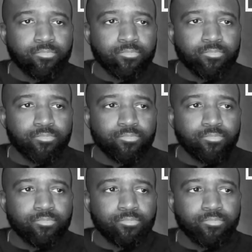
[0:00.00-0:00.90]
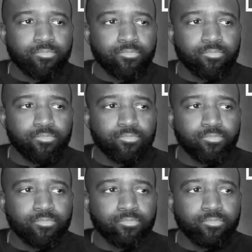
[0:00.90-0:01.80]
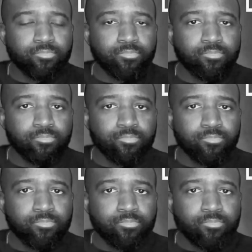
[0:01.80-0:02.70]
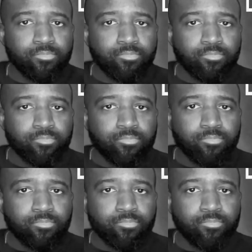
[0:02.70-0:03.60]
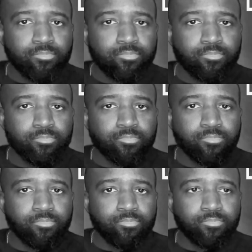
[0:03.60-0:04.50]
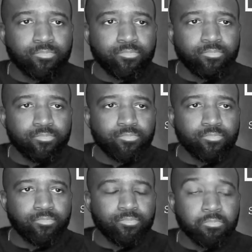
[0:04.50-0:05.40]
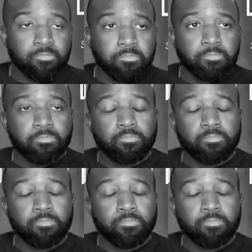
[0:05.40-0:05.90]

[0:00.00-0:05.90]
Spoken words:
[no speech]